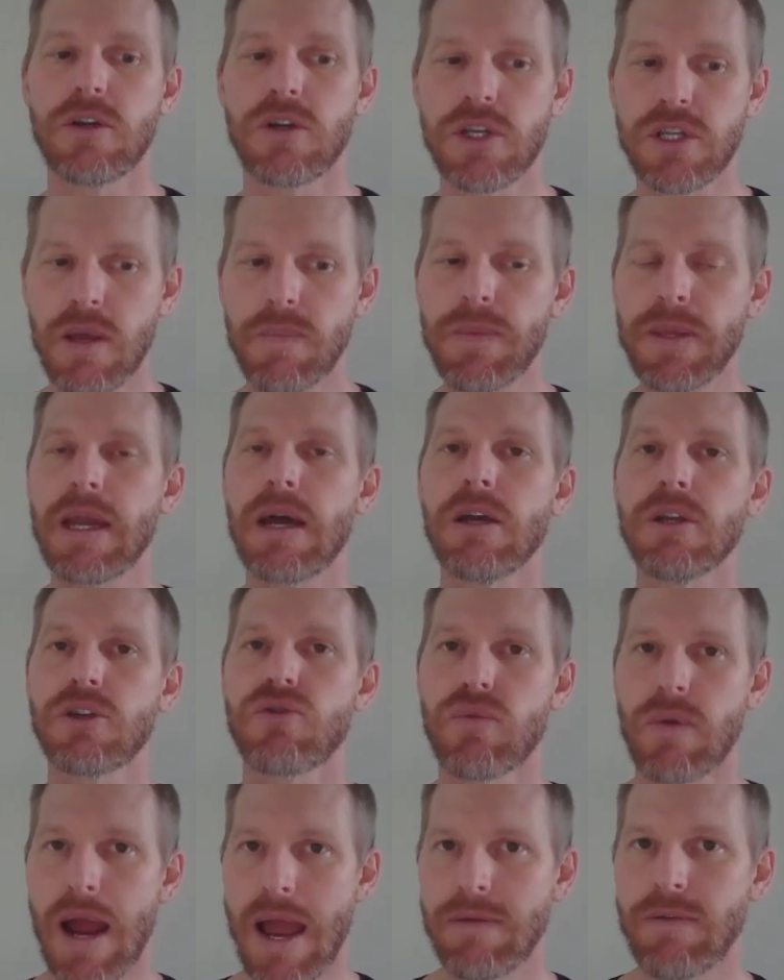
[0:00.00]
There's something else
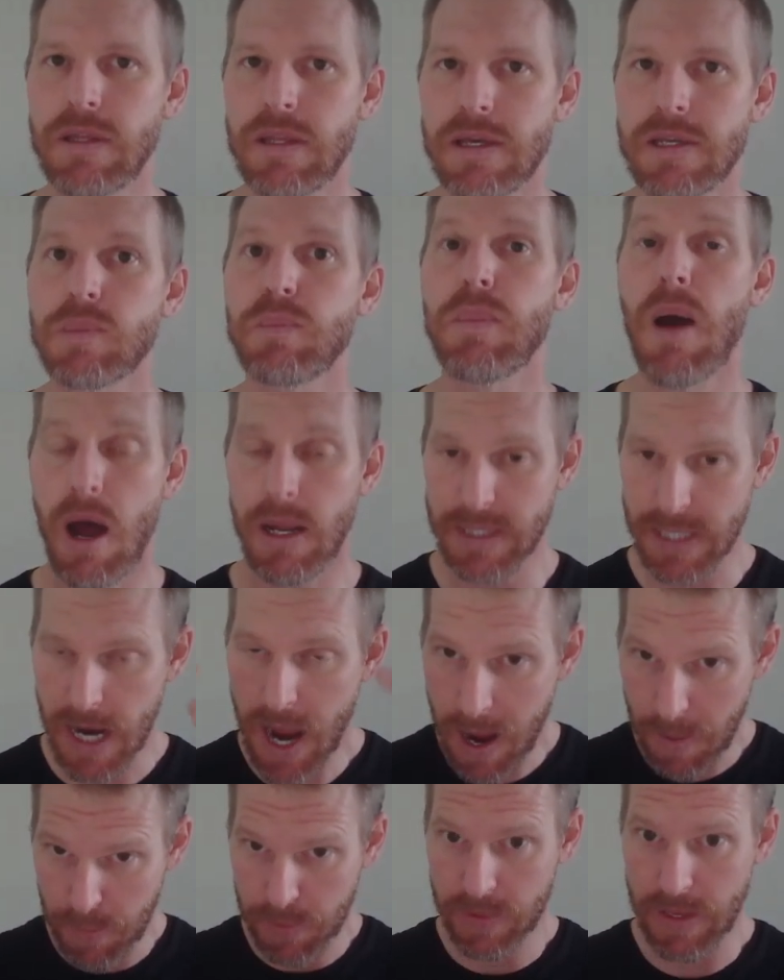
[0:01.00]
driving this on
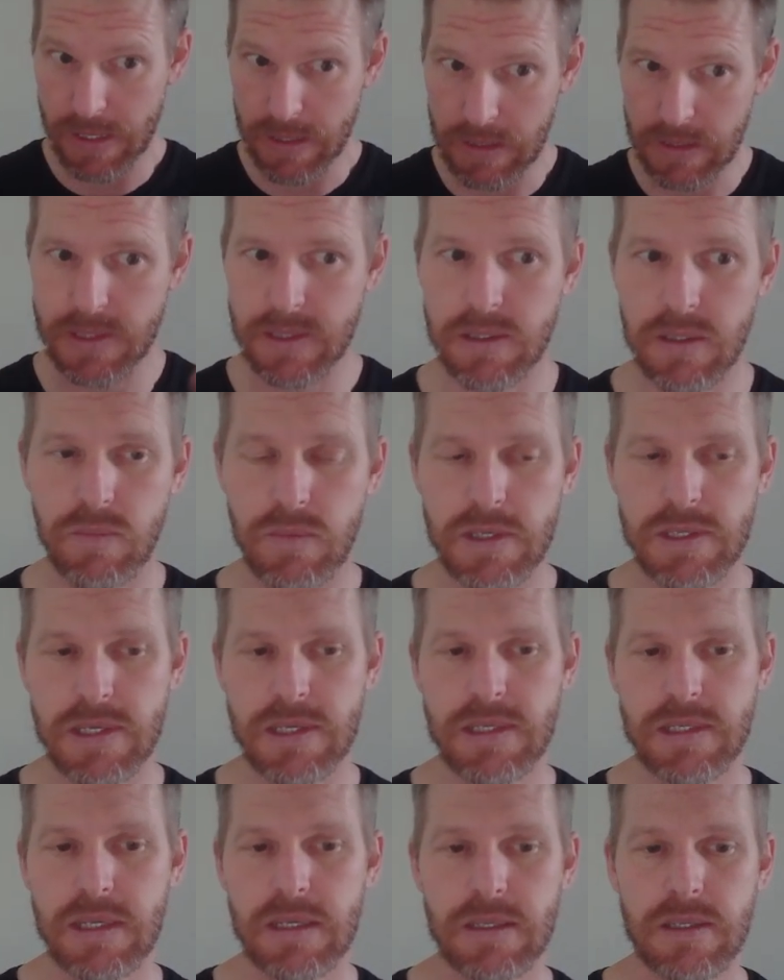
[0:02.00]
top of that insulin
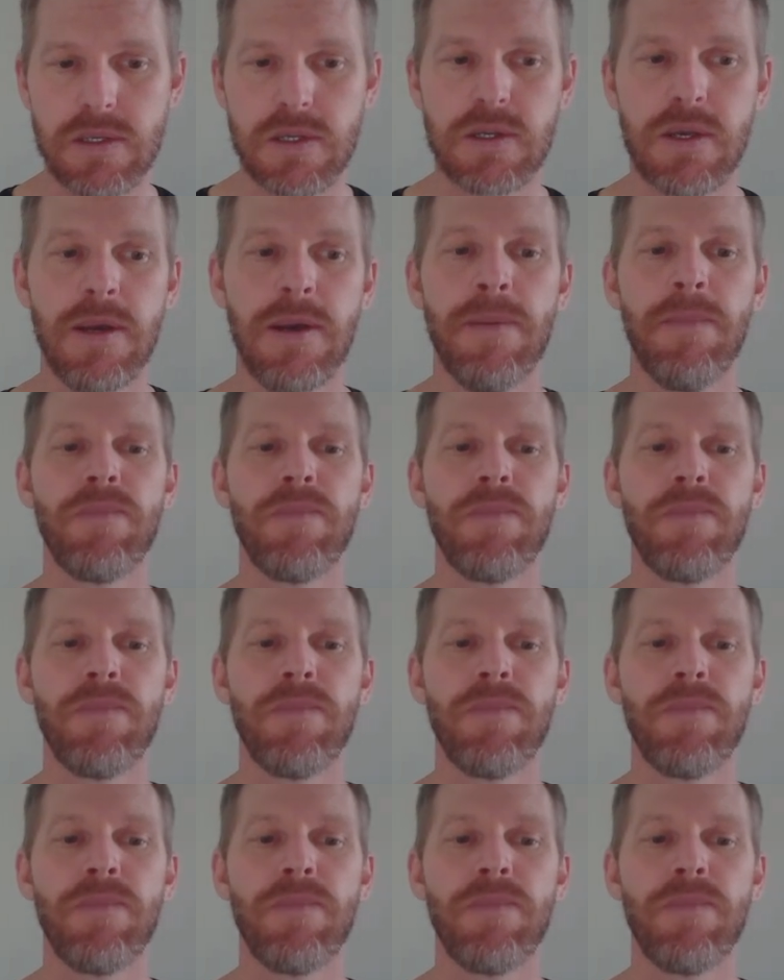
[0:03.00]
resistance.